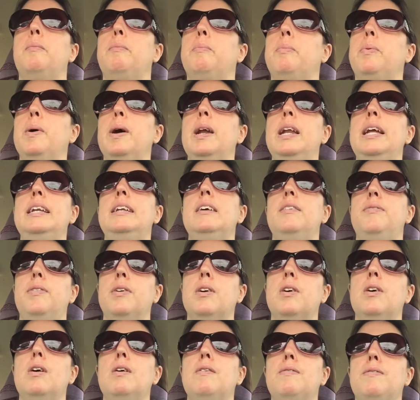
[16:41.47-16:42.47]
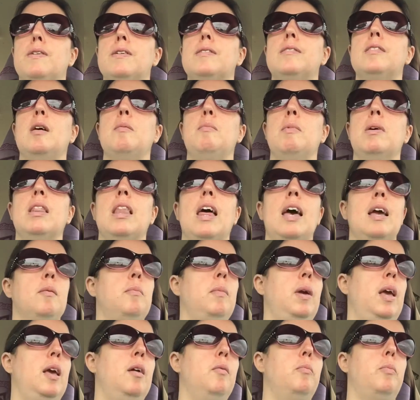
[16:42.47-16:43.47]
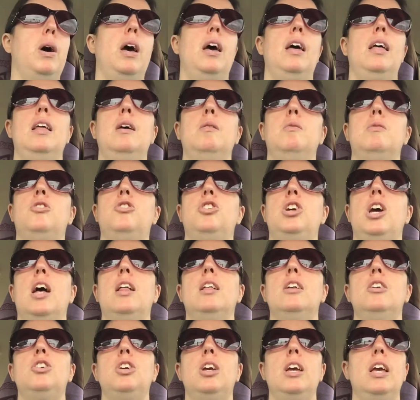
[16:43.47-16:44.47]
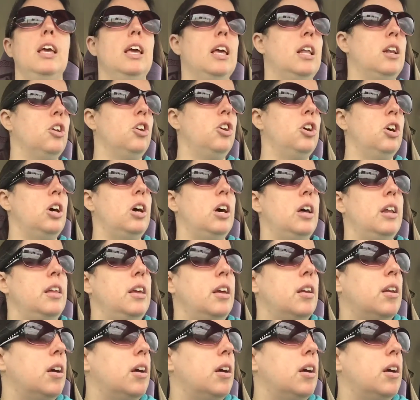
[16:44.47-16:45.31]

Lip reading: pretty difficult for someone like me, but it was challenging and good, you